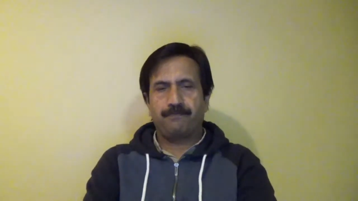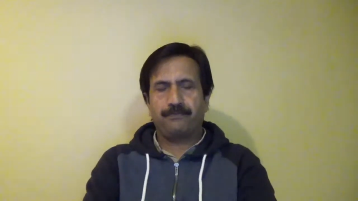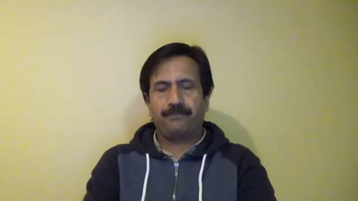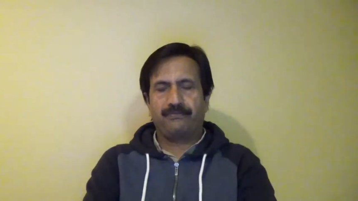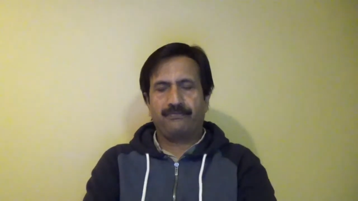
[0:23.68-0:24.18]

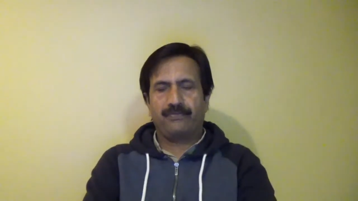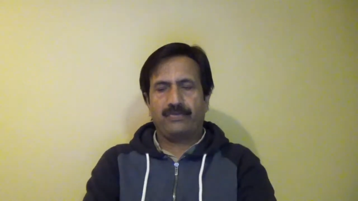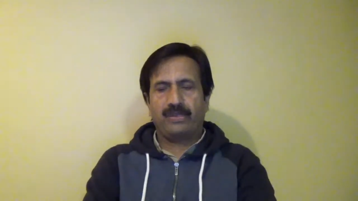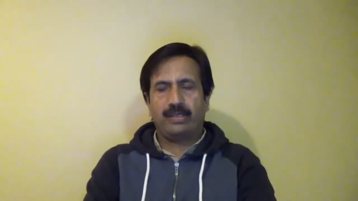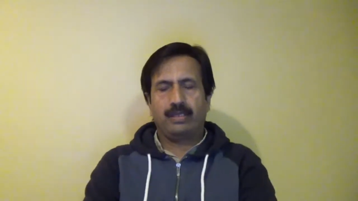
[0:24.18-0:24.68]

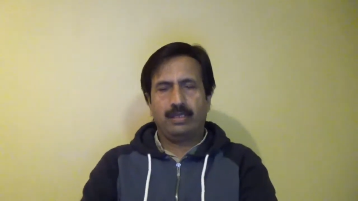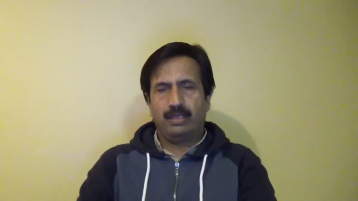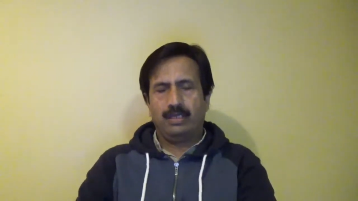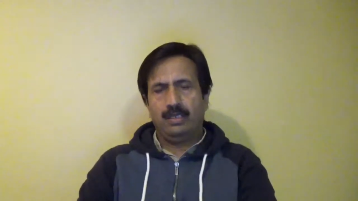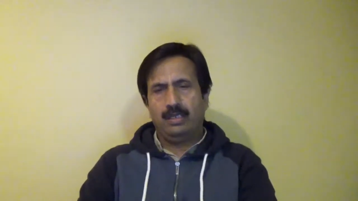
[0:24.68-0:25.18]

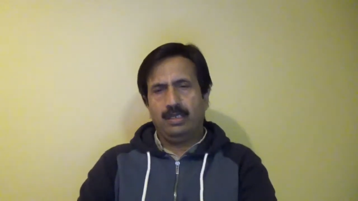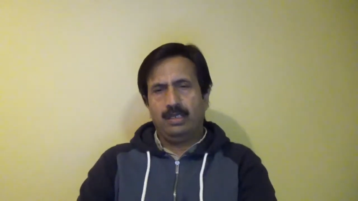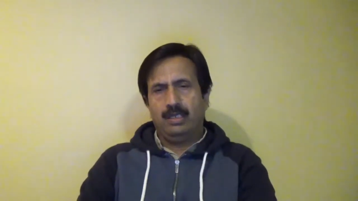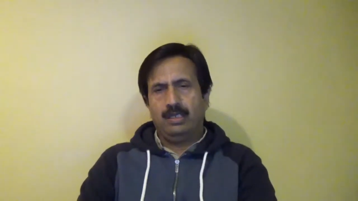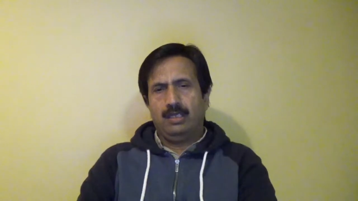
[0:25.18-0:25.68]

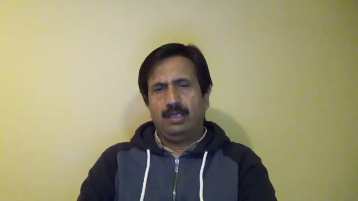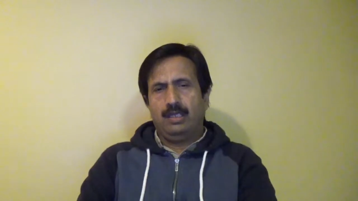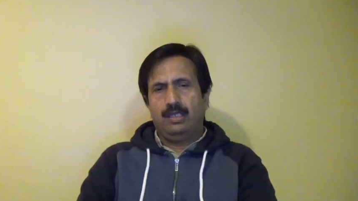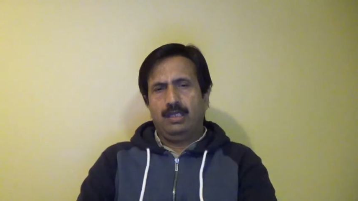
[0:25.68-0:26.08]
No one is speaking in this clip.